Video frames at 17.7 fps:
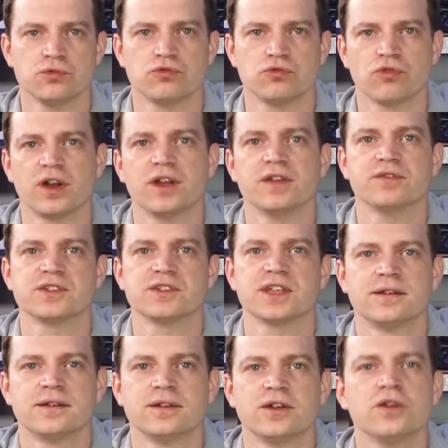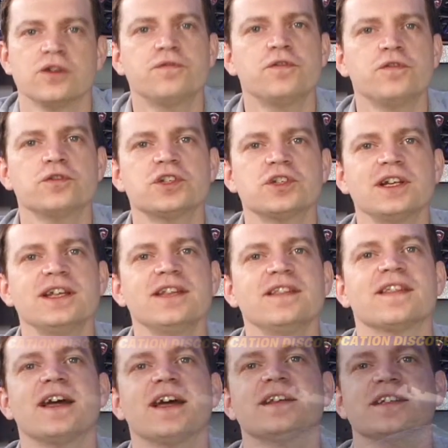driver set. Unfortunately,
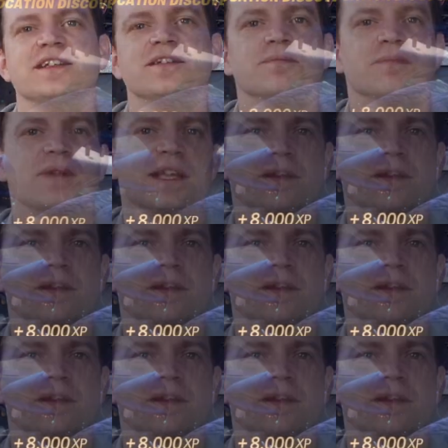that didn't make a